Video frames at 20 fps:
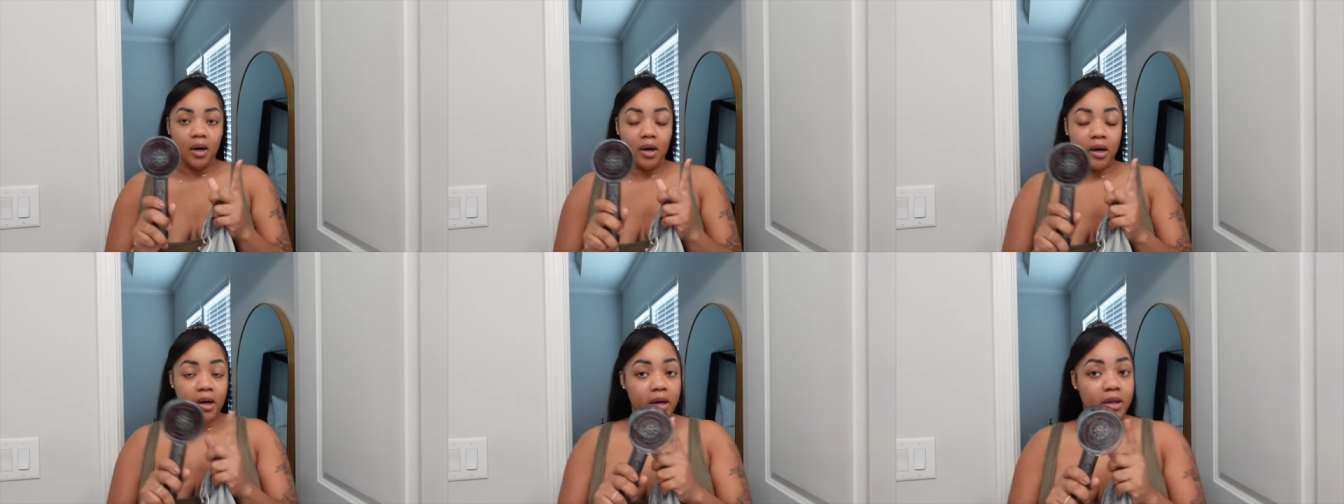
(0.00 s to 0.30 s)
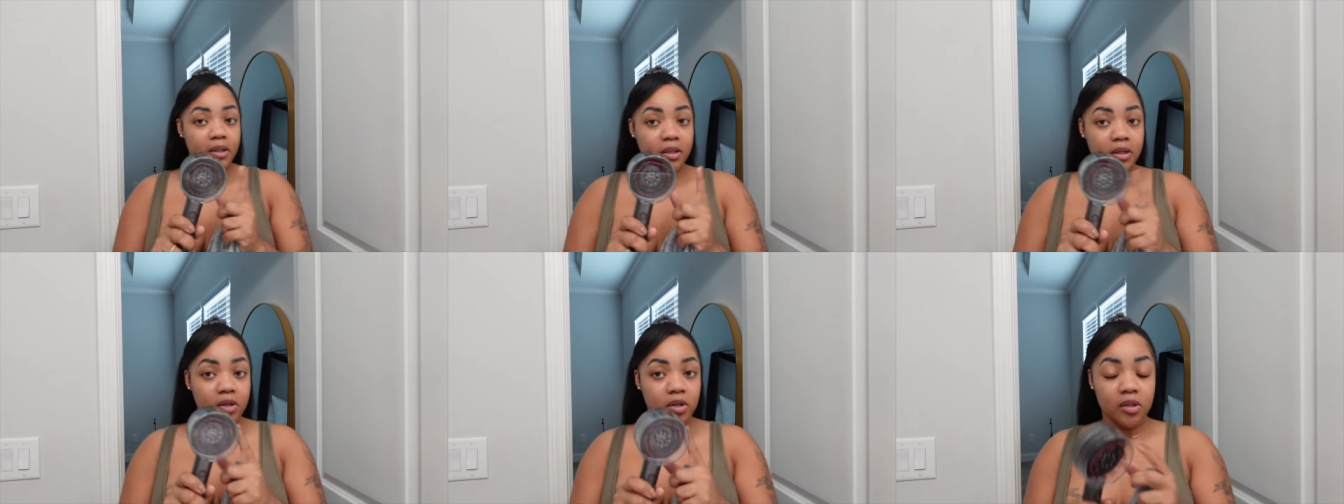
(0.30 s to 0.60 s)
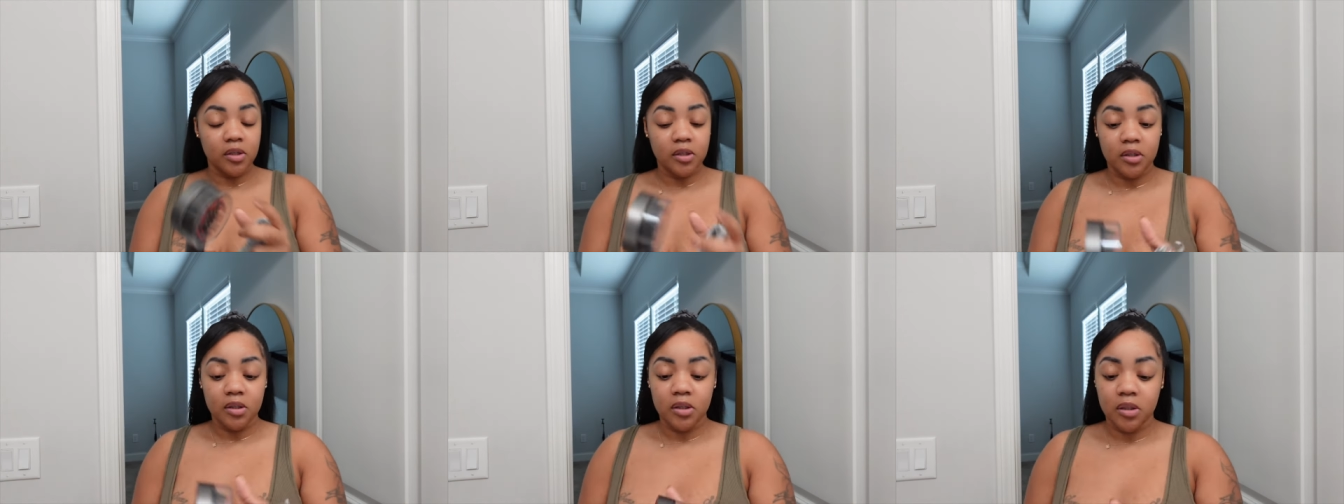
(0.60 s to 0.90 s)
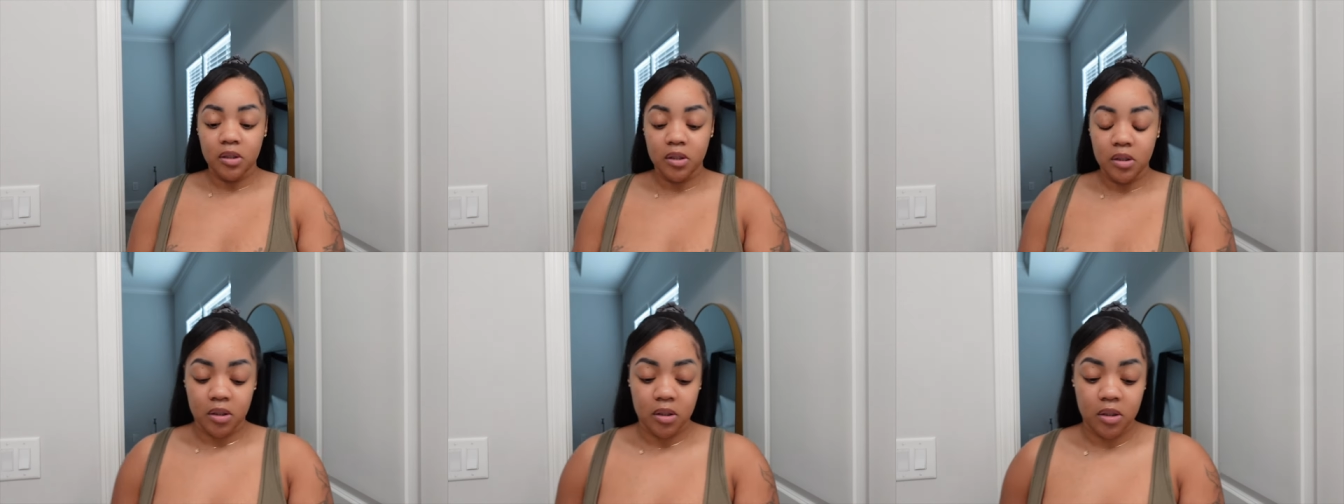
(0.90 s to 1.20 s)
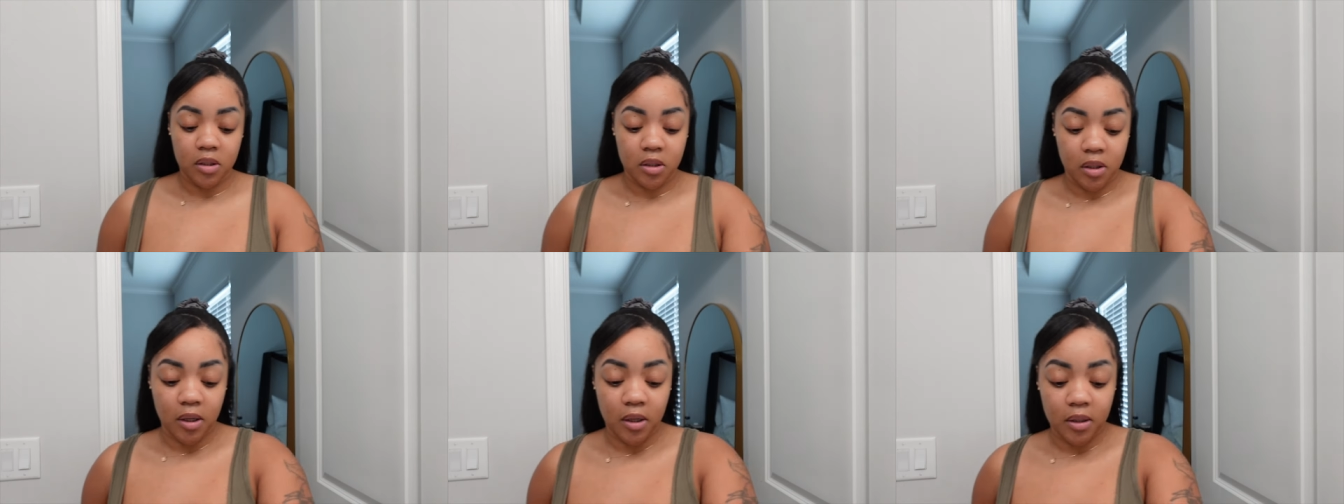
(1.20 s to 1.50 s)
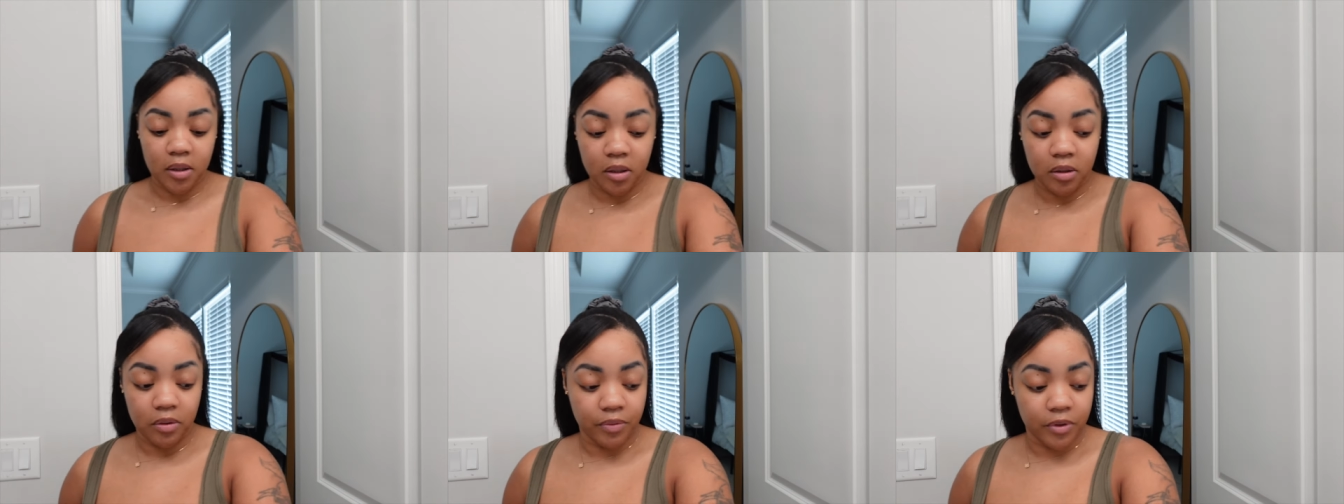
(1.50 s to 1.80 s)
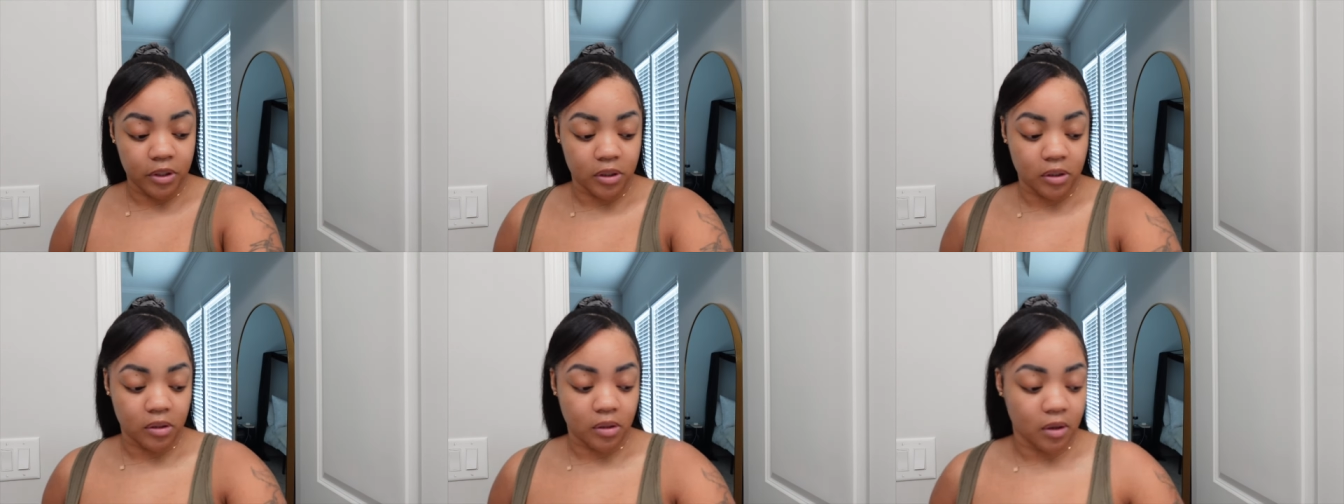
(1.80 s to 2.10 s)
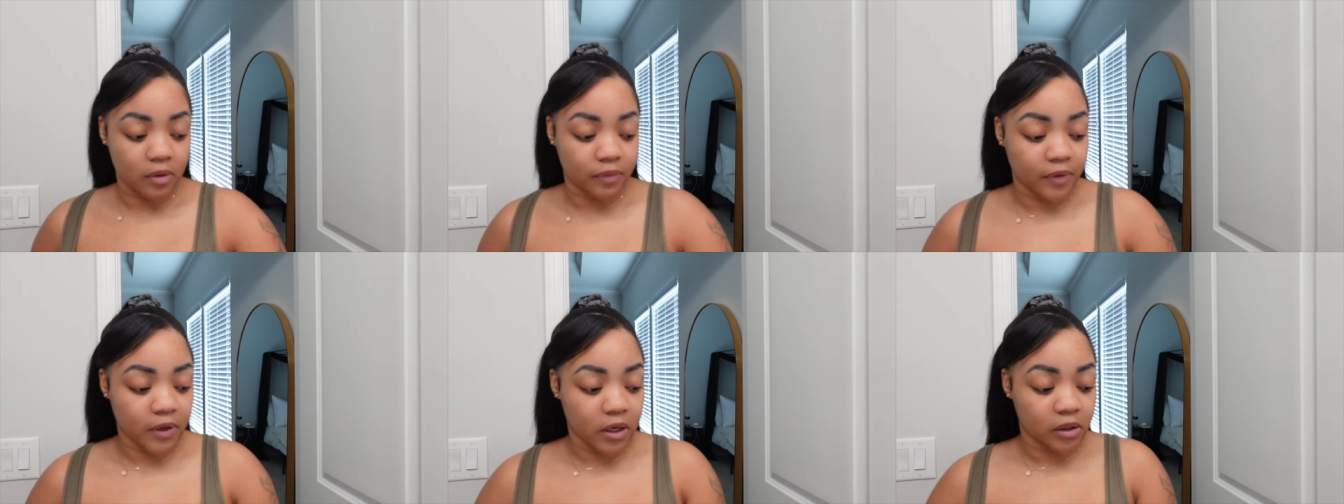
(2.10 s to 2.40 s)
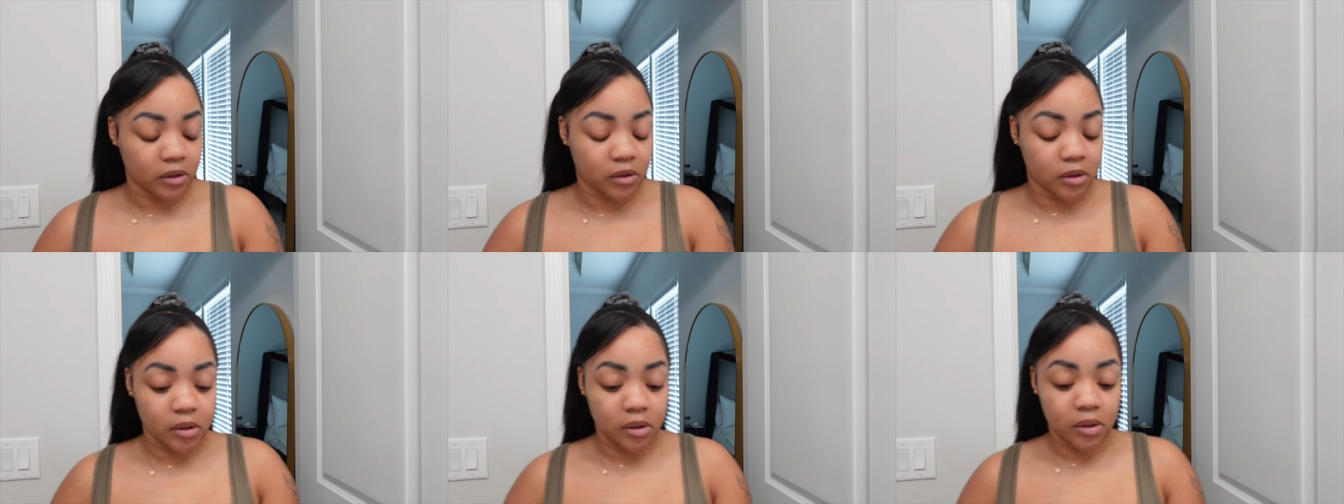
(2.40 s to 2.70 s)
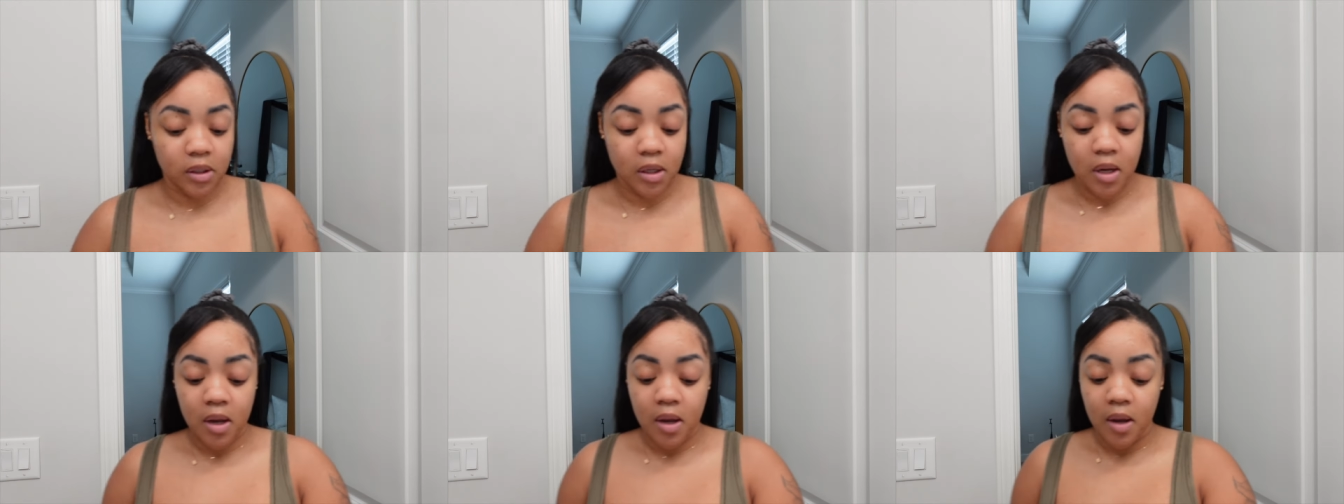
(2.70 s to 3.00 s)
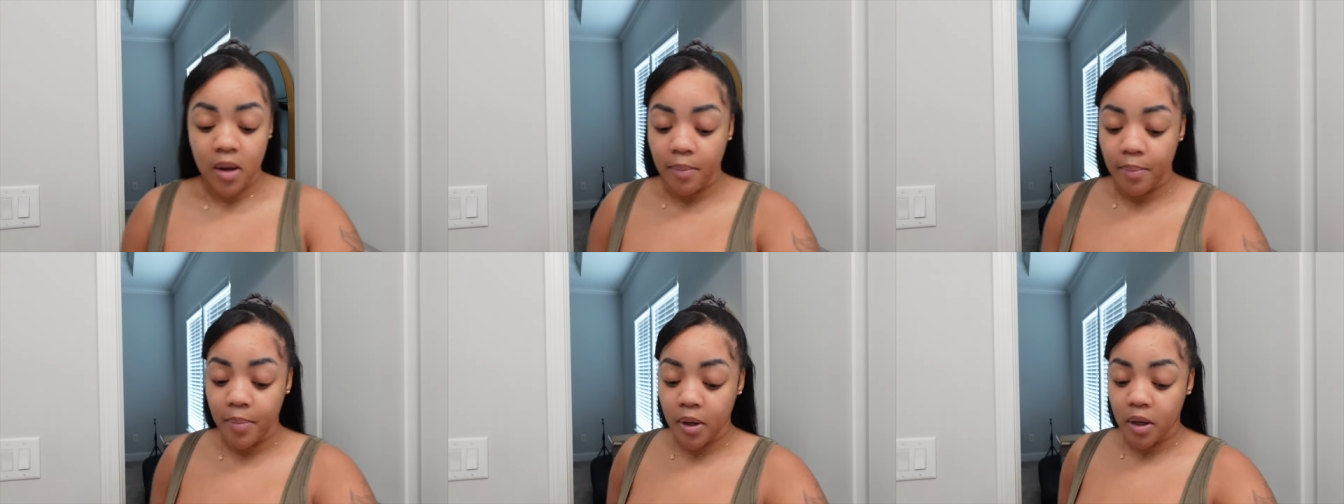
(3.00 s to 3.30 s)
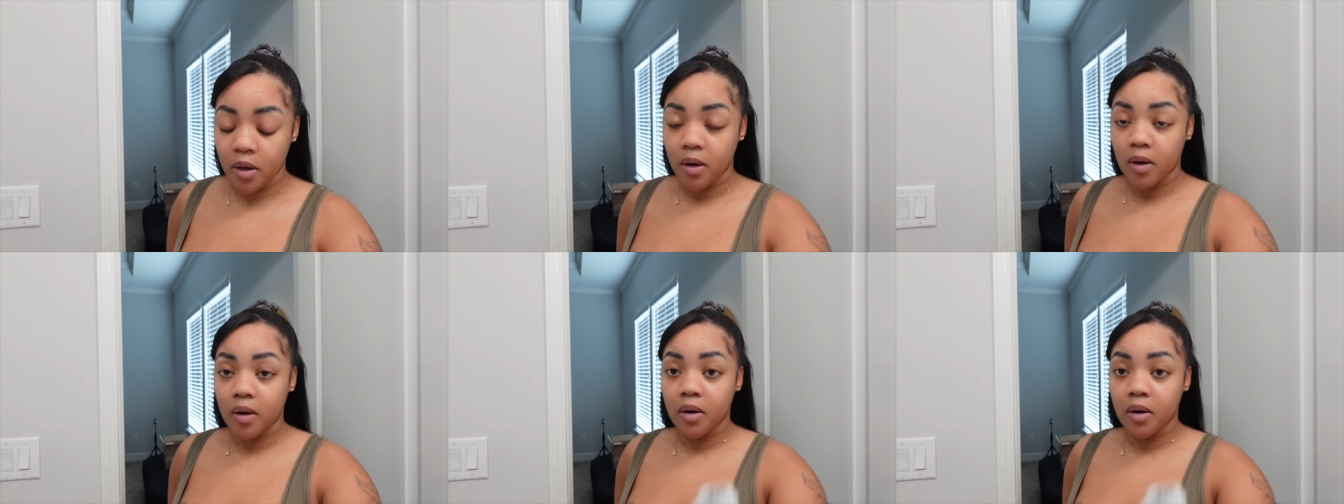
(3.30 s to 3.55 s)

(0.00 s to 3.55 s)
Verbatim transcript: I literally, I need to rinse it off actually. But